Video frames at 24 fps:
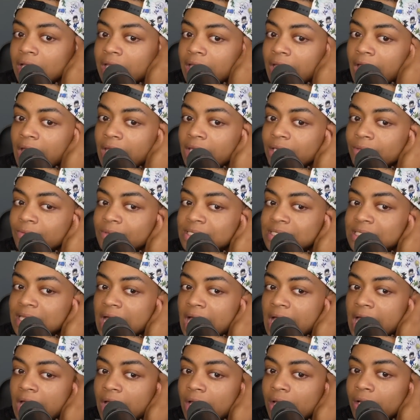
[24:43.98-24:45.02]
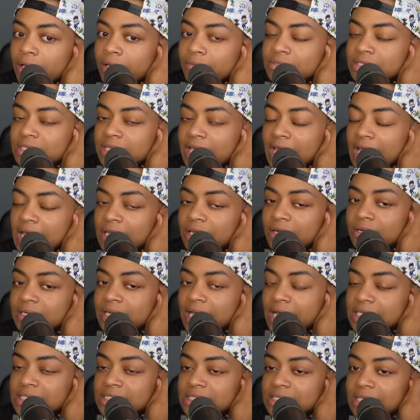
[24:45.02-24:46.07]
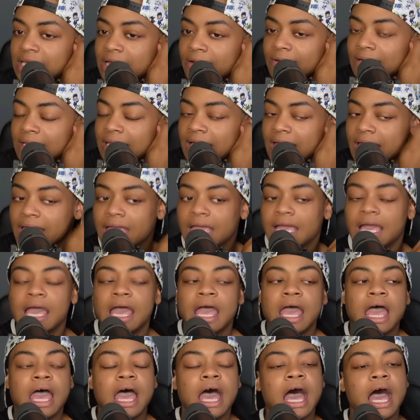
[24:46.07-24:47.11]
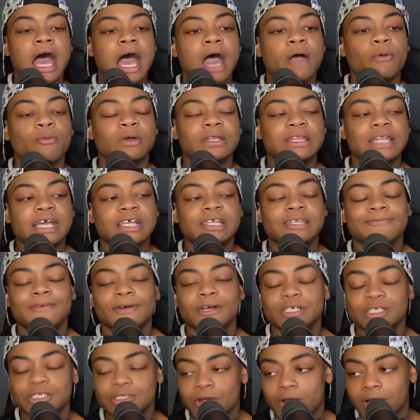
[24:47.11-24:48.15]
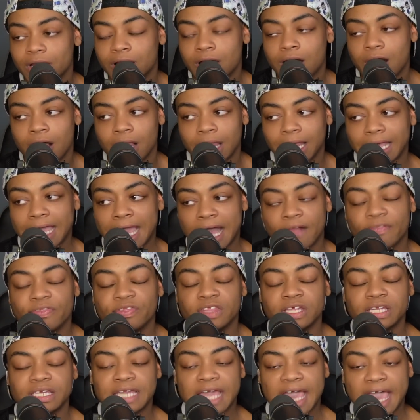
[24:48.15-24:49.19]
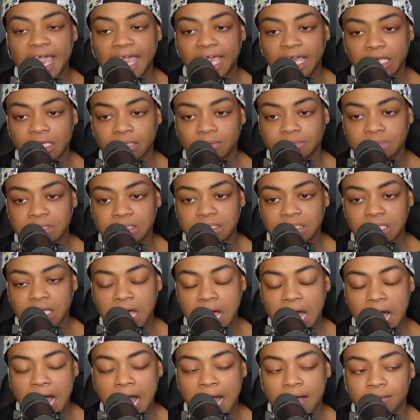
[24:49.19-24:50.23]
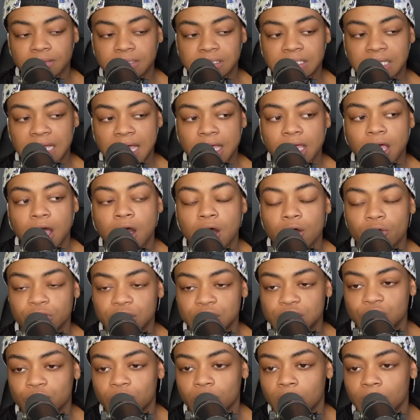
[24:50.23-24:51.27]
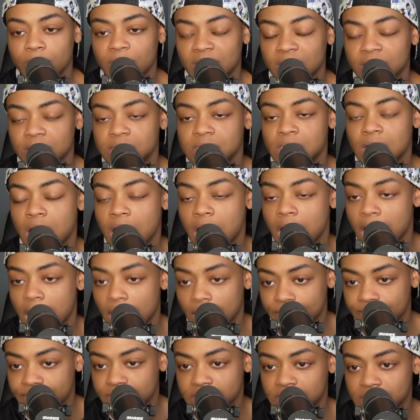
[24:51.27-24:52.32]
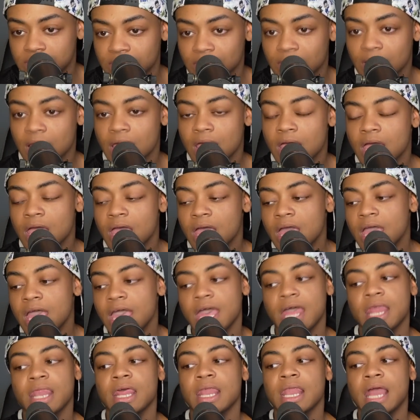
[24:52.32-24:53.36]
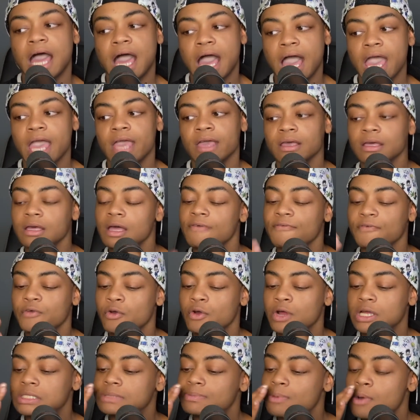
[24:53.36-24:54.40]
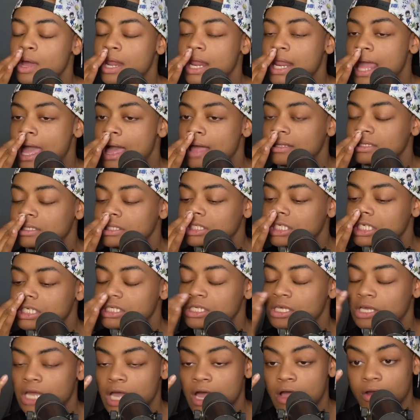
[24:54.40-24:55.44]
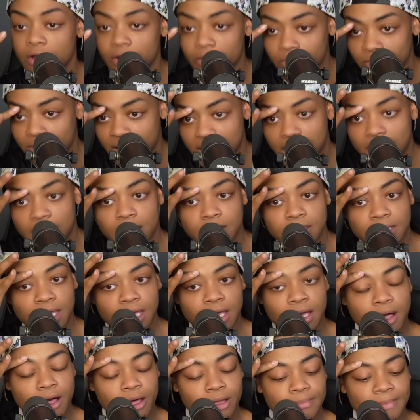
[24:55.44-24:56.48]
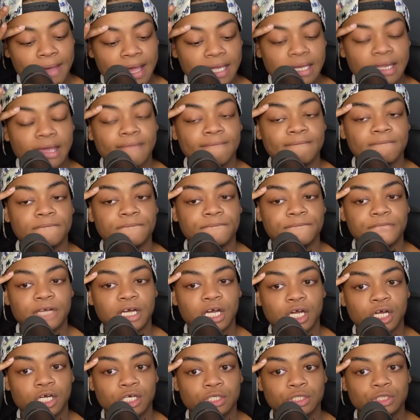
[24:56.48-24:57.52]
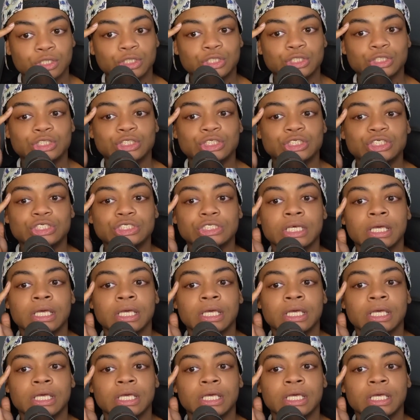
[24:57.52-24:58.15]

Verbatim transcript: Kandy was like it was either Kandy or Nature. They were like when they first started calling out the names, I was like, oh, these are gonna be the tops. And then I, of course, pointed out, just so y'all are aware, they called my name first.